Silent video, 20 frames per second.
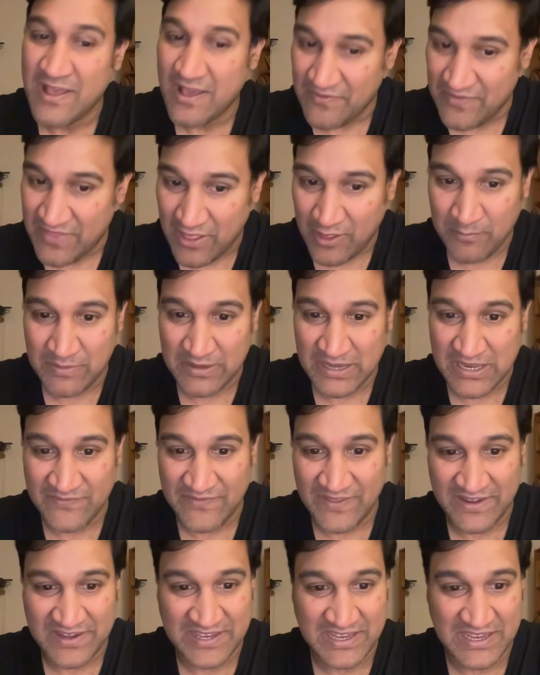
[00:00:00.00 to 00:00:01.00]
They'll believe
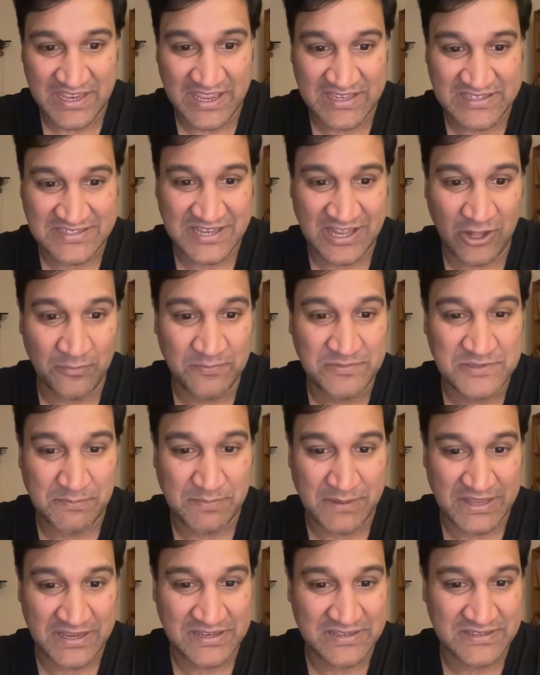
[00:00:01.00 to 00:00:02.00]
that he has helped
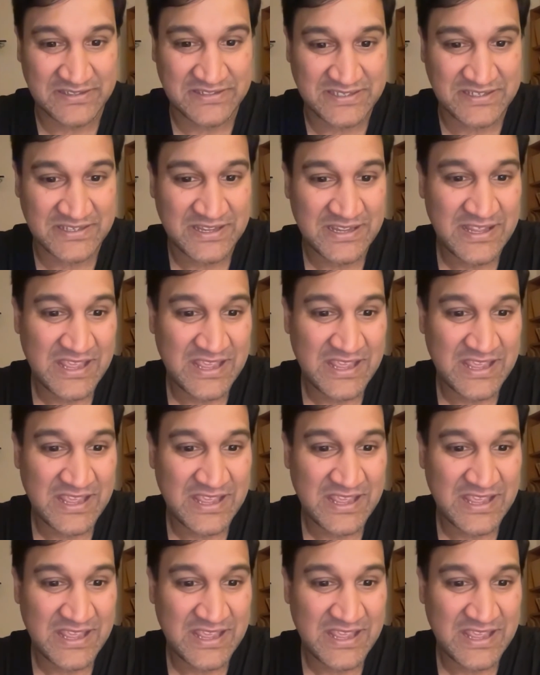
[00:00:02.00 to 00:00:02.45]
place